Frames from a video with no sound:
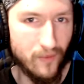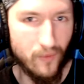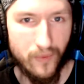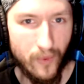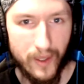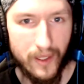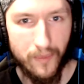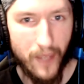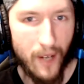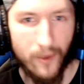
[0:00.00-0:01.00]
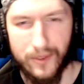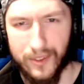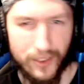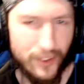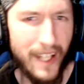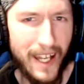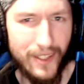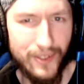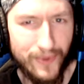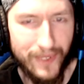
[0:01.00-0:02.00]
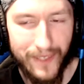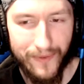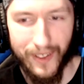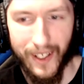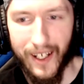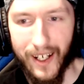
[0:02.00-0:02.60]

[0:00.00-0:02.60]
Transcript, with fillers: weird powers that she has or whatever.